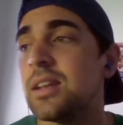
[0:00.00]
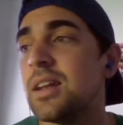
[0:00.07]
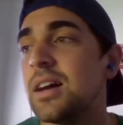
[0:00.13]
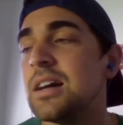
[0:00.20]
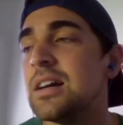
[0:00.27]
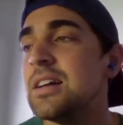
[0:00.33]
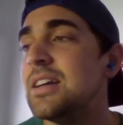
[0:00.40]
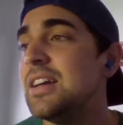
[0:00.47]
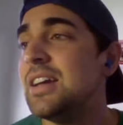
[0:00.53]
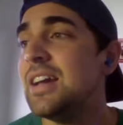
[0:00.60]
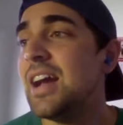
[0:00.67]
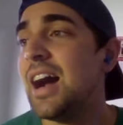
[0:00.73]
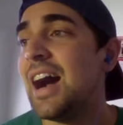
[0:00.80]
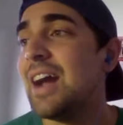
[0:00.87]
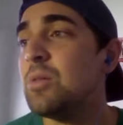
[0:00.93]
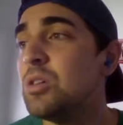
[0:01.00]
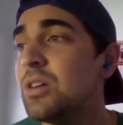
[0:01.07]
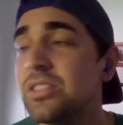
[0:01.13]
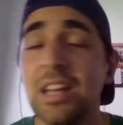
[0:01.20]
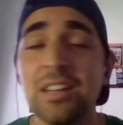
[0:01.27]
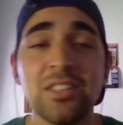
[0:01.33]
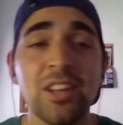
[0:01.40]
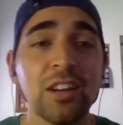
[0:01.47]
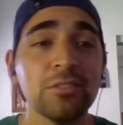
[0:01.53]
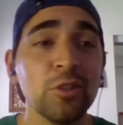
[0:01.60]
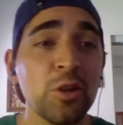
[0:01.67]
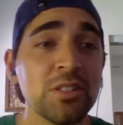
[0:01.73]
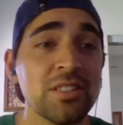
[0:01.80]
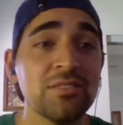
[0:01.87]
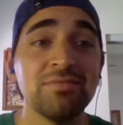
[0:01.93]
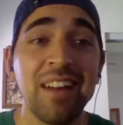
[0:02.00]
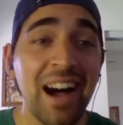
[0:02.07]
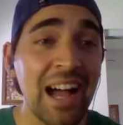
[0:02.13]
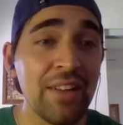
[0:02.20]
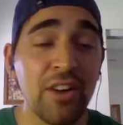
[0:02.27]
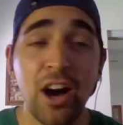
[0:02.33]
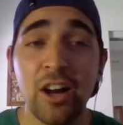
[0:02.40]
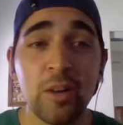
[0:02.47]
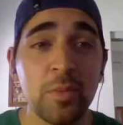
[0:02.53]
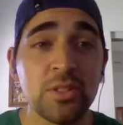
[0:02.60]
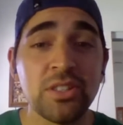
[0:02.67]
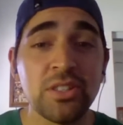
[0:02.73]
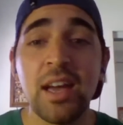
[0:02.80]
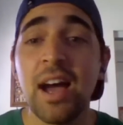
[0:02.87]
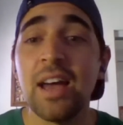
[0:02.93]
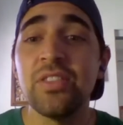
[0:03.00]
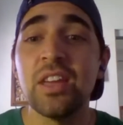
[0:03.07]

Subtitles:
And I really think Derek Lewis is live 100%.